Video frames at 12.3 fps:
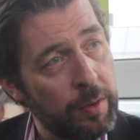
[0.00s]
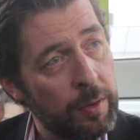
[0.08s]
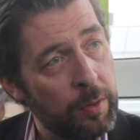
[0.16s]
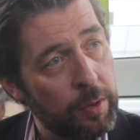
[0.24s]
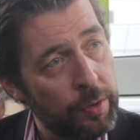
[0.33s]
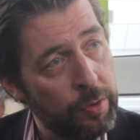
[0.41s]

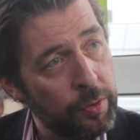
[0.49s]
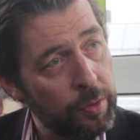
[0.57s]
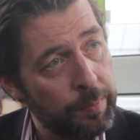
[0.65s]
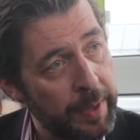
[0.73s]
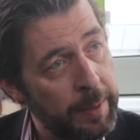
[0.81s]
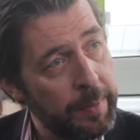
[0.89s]
or
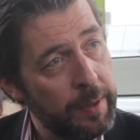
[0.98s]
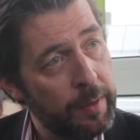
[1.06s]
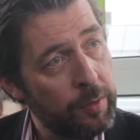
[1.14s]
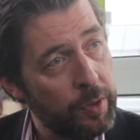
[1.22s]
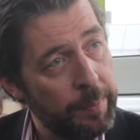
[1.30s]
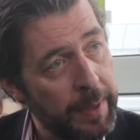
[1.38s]
to
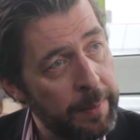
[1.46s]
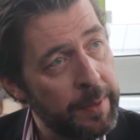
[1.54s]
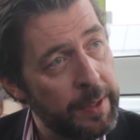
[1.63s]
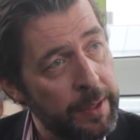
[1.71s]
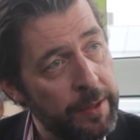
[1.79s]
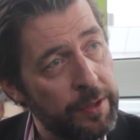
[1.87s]
the
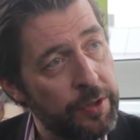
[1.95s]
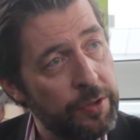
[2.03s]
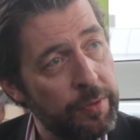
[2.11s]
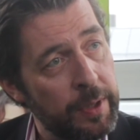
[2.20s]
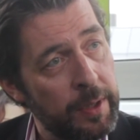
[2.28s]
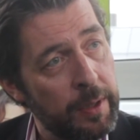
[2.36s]
payment
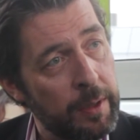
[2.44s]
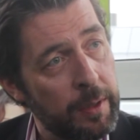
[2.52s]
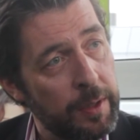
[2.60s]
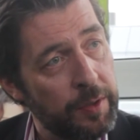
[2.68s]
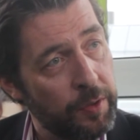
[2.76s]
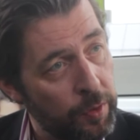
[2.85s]
industry
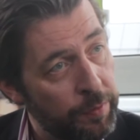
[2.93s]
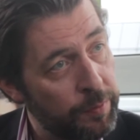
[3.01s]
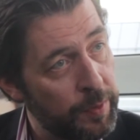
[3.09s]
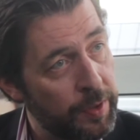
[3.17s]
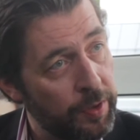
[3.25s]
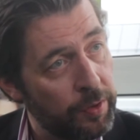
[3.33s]
as a
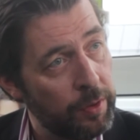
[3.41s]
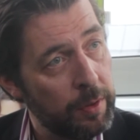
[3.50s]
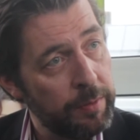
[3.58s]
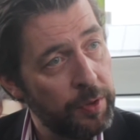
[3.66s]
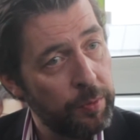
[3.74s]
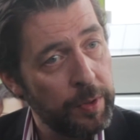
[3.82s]
software as a
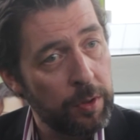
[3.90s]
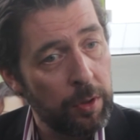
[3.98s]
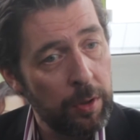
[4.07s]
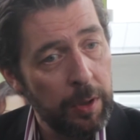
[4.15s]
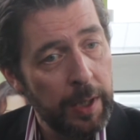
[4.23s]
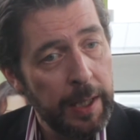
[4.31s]
service, we
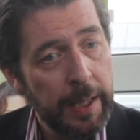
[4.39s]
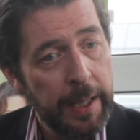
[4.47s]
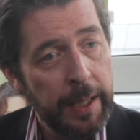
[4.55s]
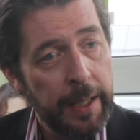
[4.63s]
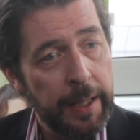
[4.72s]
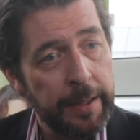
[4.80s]
call.
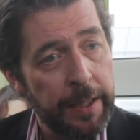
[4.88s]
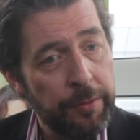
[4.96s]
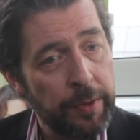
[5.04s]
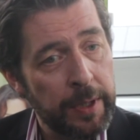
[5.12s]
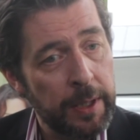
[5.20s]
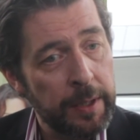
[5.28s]
In that
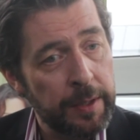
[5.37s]
regard,